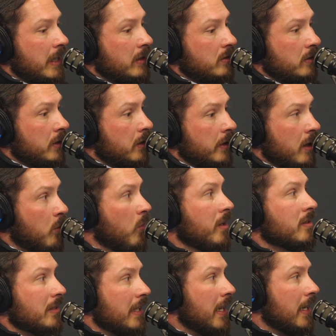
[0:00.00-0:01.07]
It's literally a
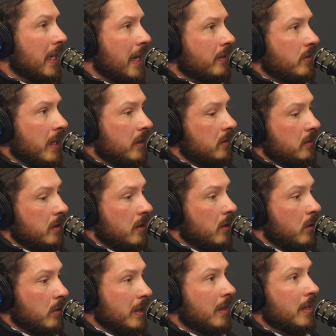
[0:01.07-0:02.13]
one-sided contract. The
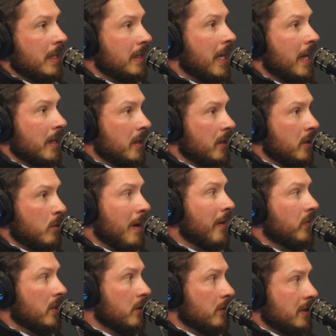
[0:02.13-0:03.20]
only thing that you
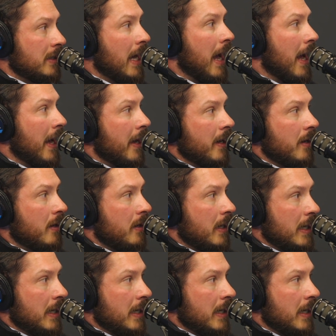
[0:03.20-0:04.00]
have to do is die,